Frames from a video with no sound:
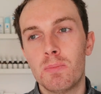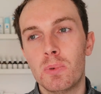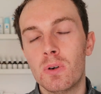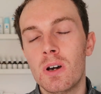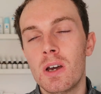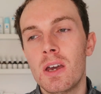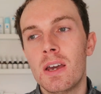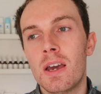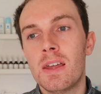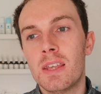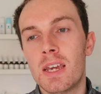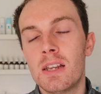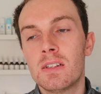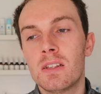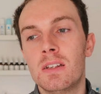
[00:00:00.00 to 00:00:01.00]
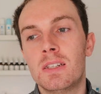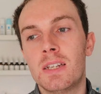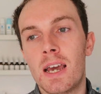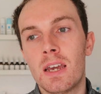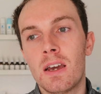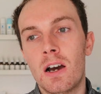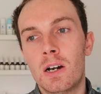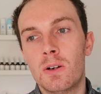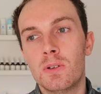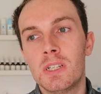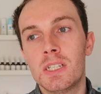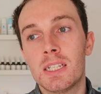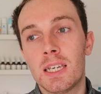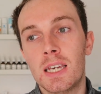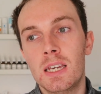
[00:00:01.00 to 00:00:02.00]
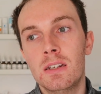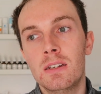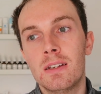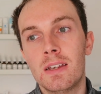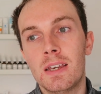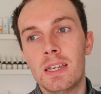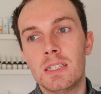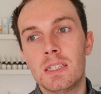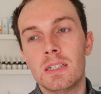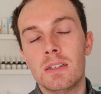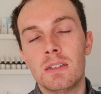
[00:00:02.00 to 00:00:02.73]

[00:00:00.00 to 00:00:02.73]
but at the end of the day, our skin is,